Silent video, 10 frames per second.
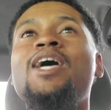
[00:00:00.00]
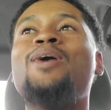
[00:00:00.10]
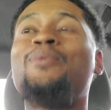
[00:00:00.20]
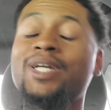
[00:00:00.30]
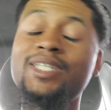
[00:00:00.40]

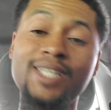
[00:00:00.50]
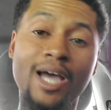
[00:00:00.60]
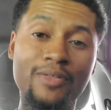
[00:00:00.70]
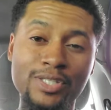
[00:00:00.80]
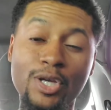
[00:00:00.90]
We're gonna see how
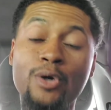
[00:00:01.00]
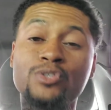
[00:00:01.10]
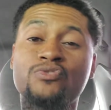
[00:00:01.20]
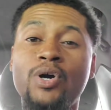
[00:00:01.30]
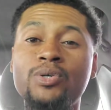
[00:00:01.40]
this goes,
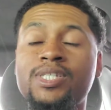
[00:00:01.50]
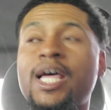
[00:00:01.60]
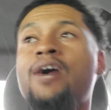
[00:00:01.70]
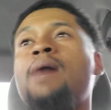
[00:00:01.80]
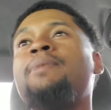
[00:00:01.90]
folks.
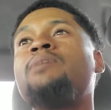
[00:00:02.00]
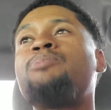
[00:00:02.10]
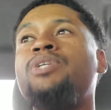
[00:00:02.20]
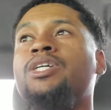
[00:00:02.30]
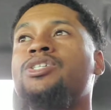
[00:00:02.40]
Now, I made a
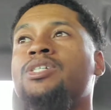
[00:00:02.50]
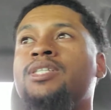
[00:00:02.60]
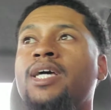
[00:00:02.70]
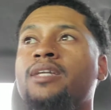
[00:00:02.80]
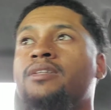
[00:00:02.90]
prediction
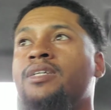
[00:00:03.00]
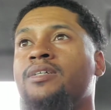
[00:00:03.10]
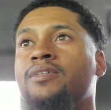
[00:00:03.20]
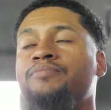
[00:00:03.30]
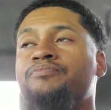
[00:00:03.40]
that
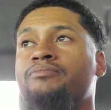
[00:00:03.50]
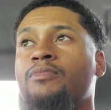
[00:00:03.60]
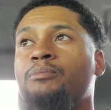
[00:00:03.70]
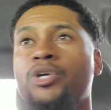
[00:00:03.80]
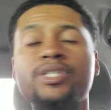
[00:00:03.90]

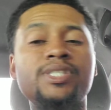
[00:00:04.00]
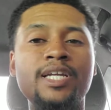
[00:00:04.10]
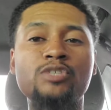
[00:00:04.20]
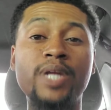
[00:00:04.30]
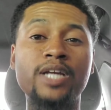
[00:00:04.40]
Bernie
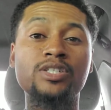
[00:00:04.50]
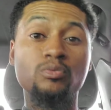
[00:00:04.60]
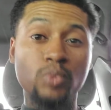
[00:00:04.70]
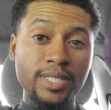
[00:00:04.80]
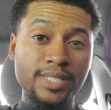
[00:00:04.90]
Sanders would actually
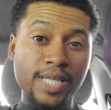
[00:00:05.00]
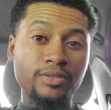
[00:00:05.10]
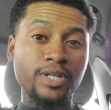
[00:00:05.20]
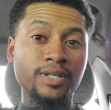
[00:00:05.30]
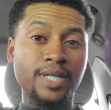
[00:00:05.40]
win South
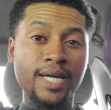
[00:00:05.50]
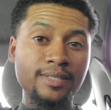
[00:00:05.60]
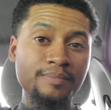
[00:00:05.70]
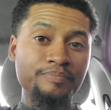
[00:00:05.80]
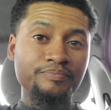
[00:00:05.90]
Carolina.